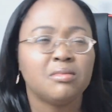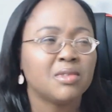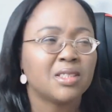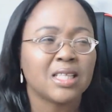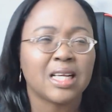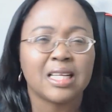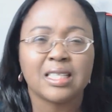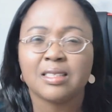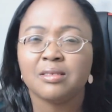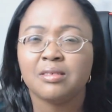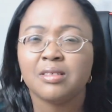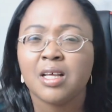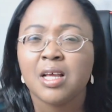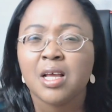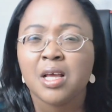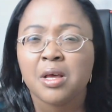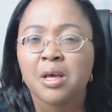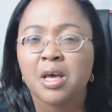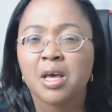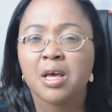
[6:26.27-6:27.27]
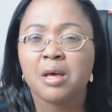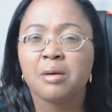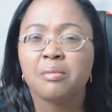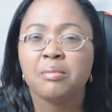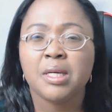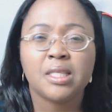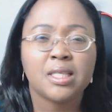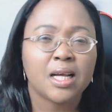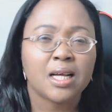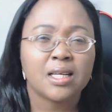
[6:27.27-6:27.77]
certain
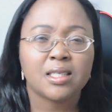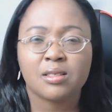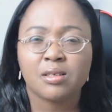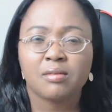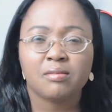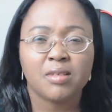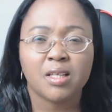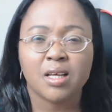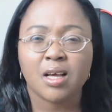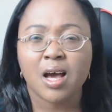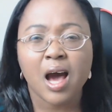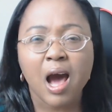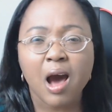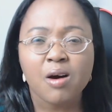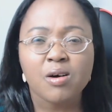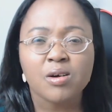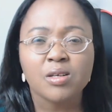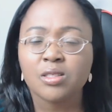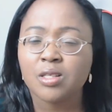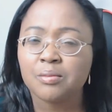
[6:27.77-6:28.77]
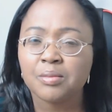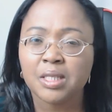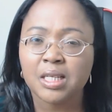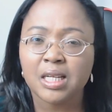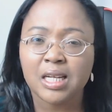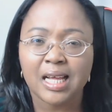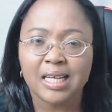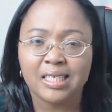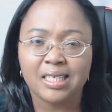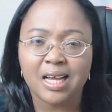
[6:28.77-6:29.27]
meters of the house,
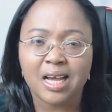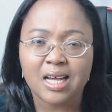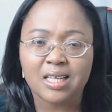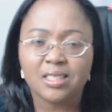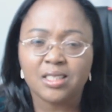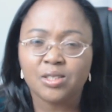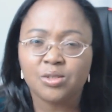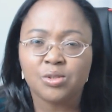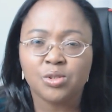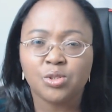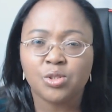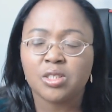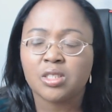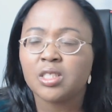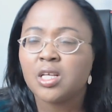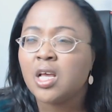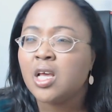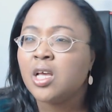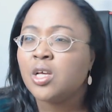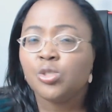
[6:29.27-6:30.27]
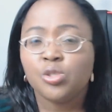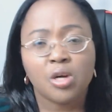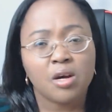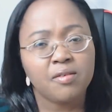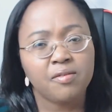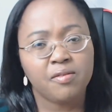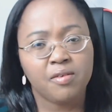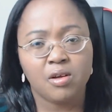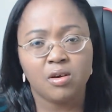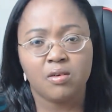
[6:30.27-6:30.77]
something like that. Just
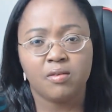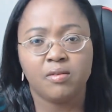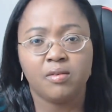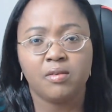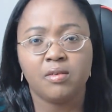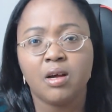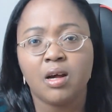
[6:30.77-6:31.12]
tough love.